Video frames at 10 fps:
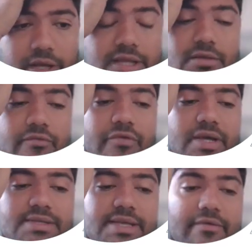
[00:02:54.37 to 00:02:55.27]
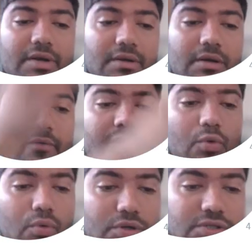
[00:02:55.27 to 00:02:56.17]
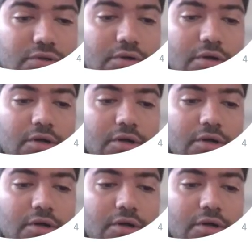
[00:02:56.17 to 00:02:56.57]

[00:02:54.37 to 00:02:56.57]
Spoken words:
in week 7 our course